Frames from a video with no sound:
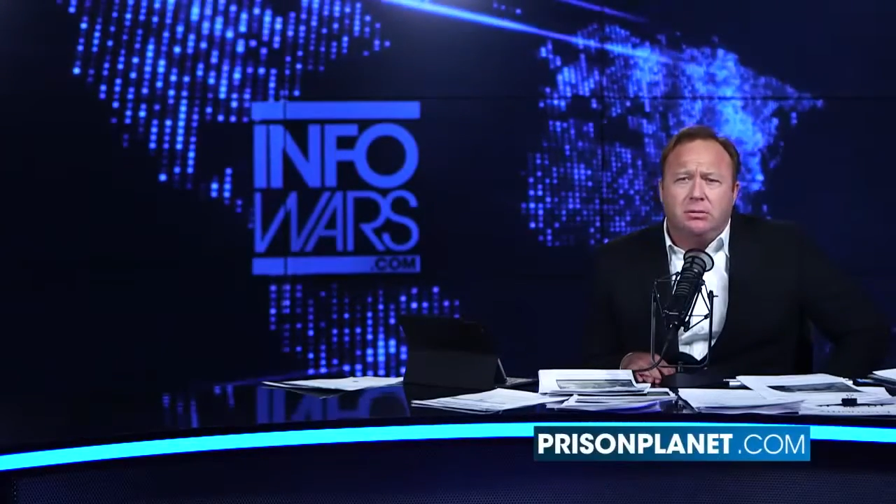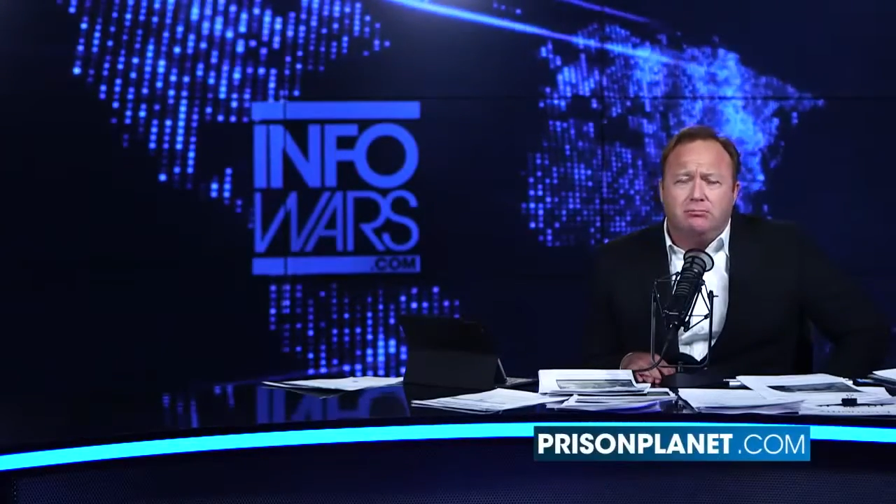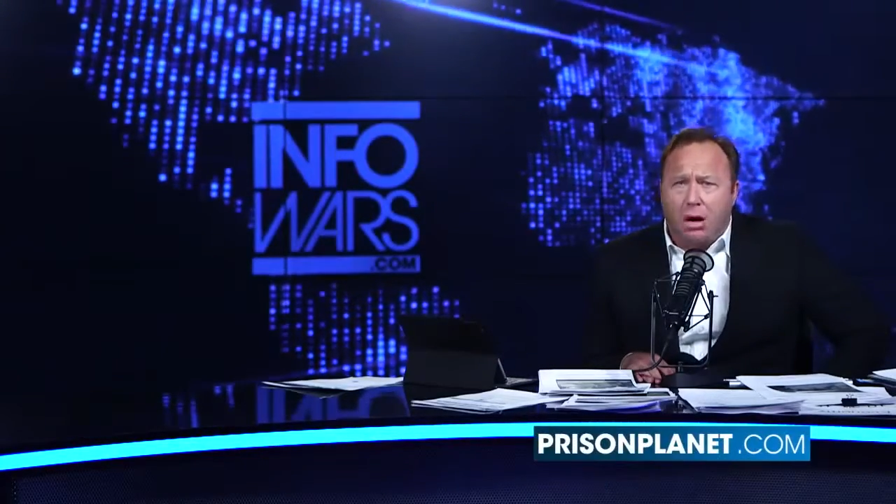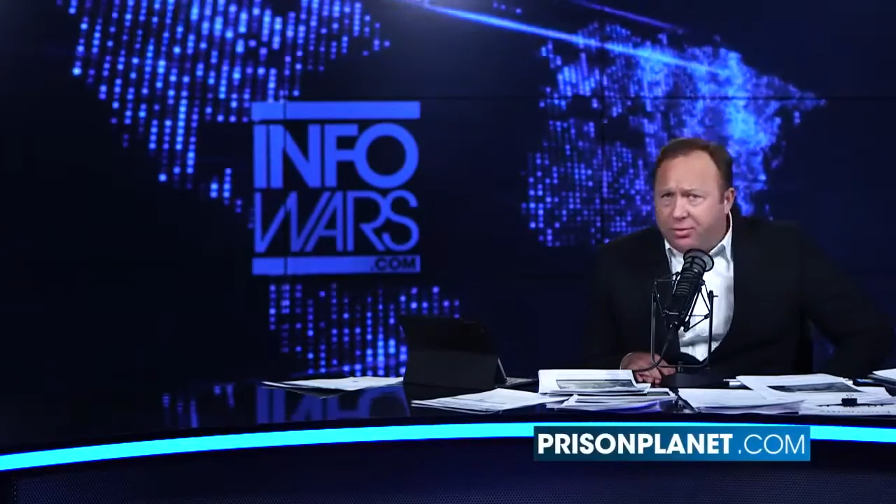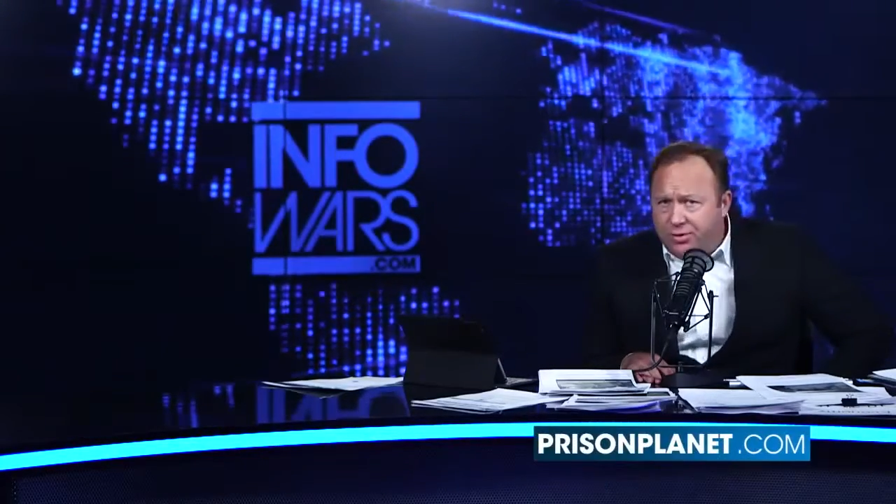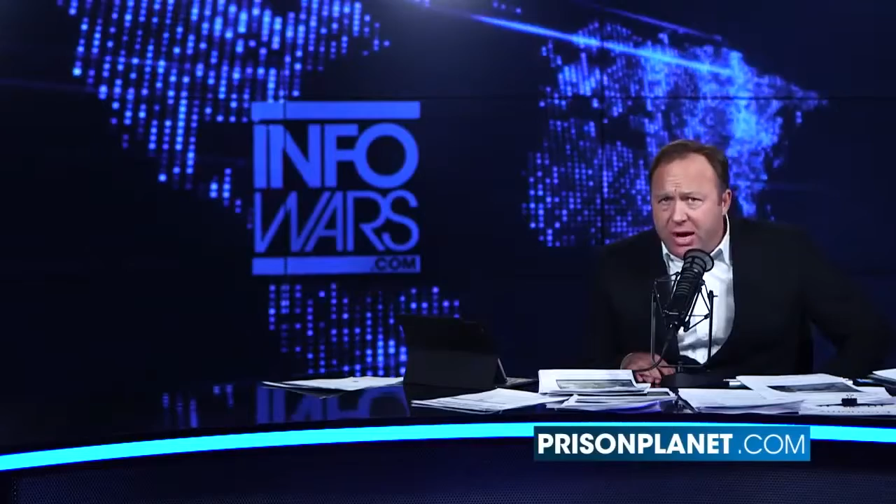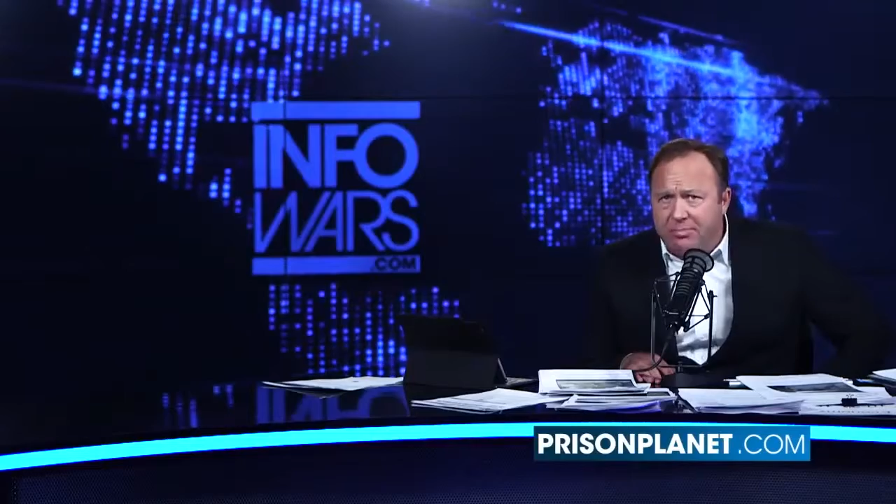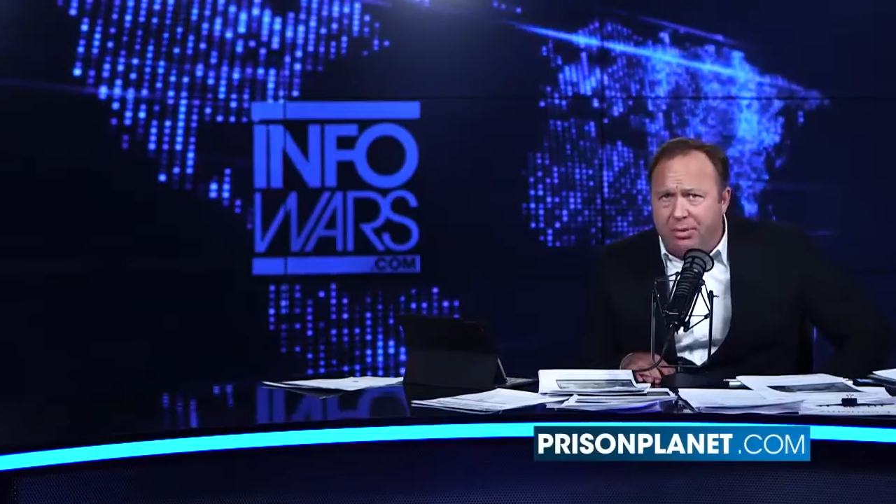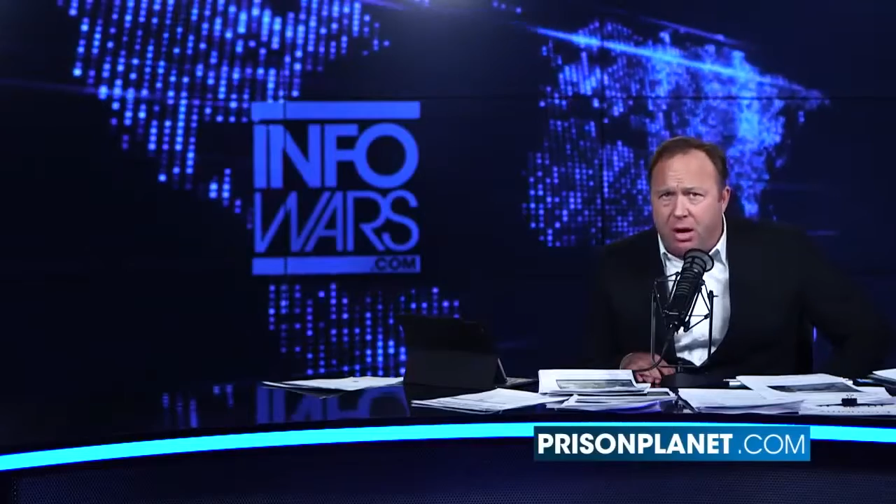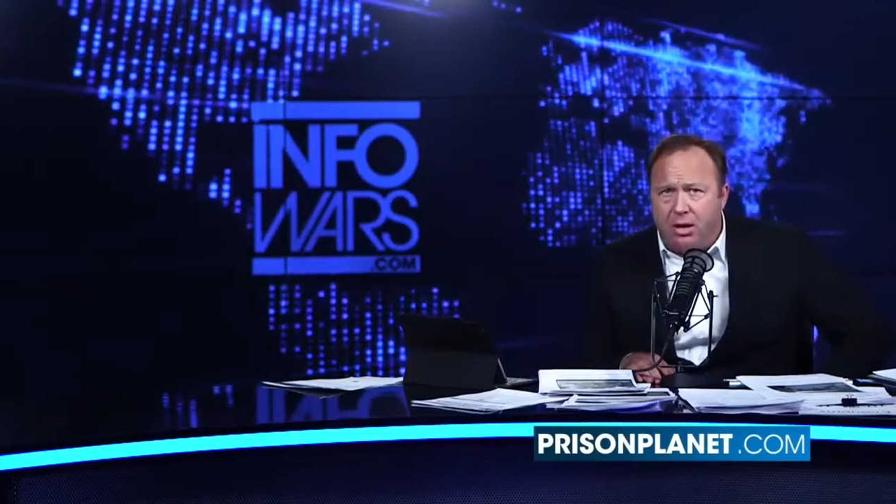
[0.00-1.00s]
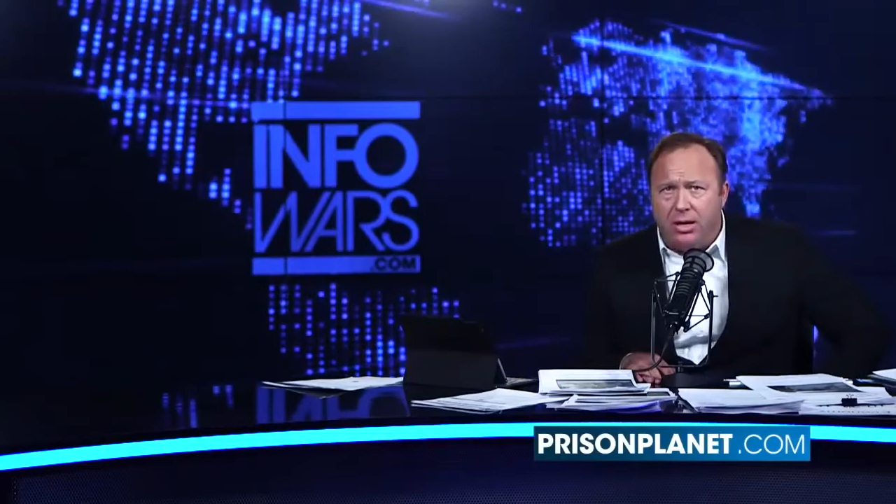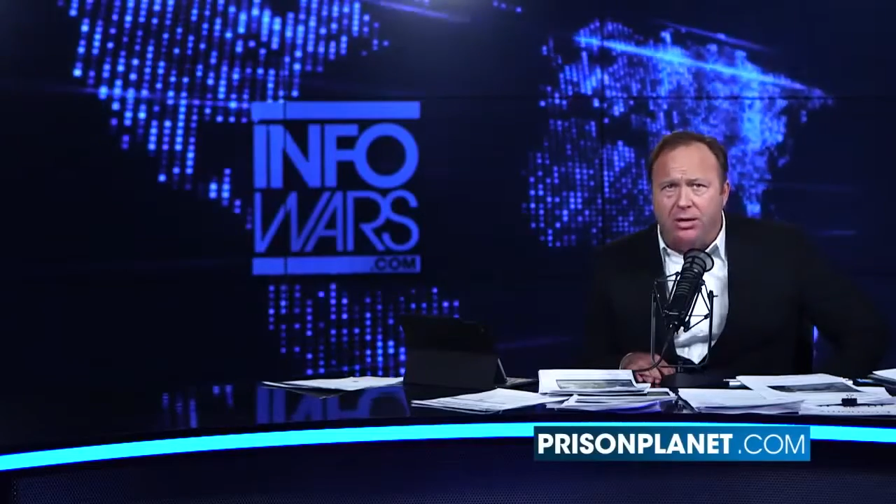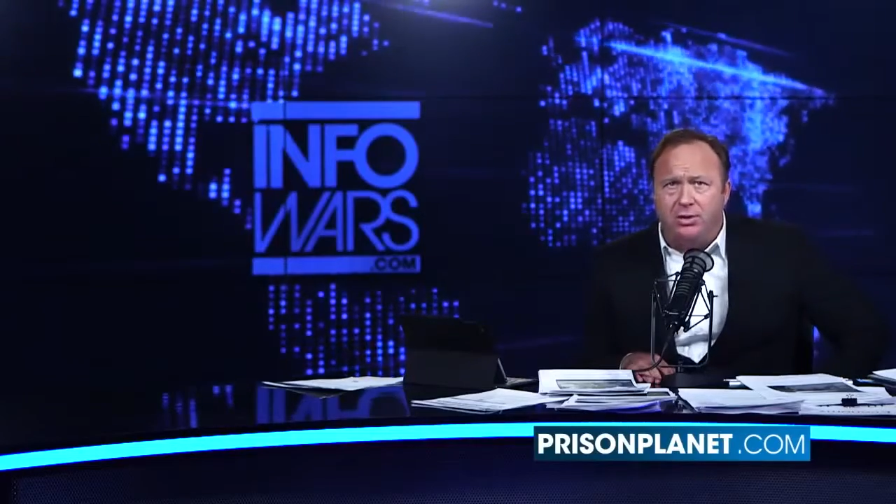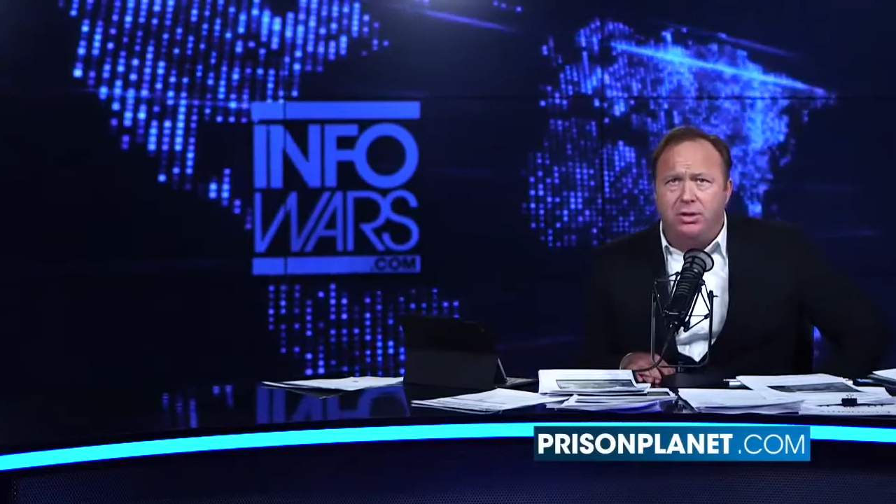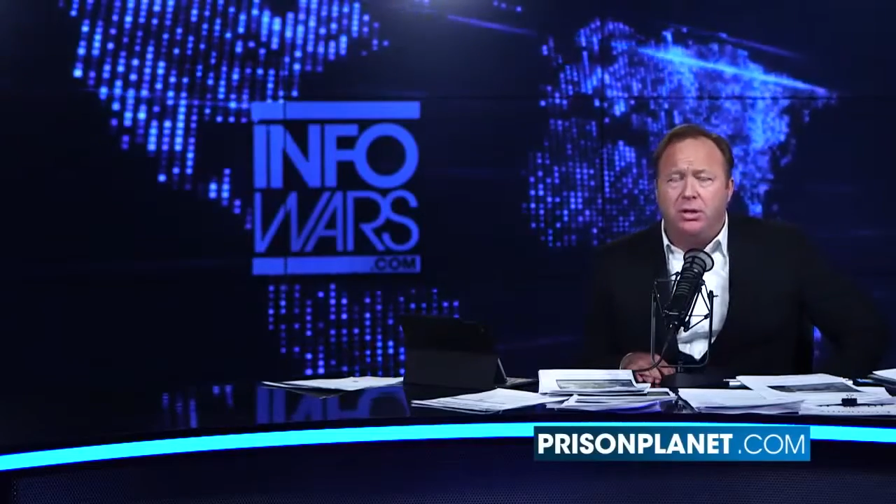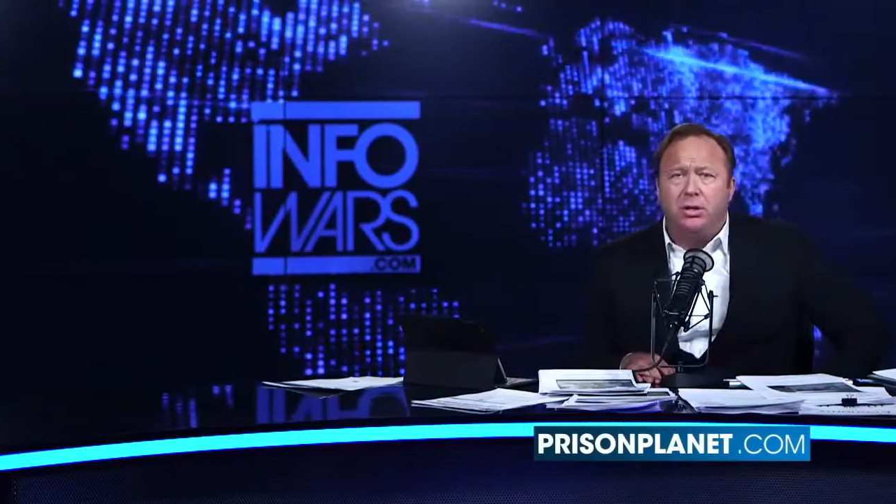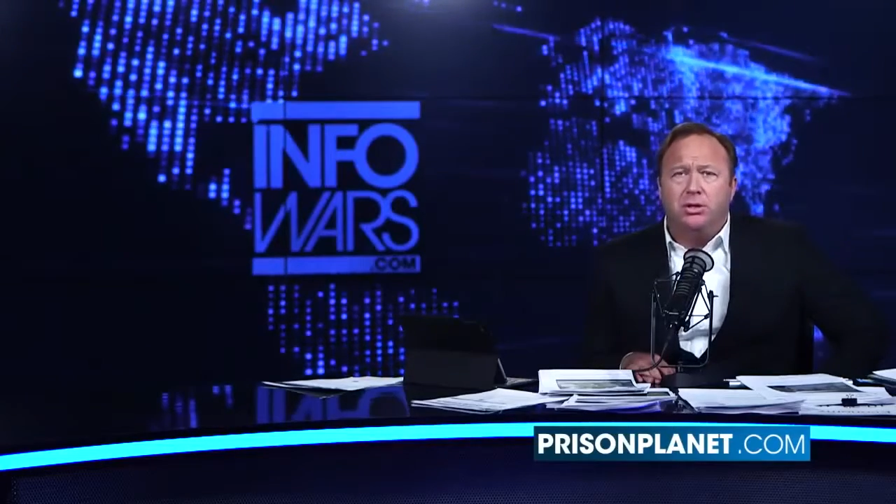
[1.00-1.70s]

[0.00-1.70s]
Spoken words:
birthday parties,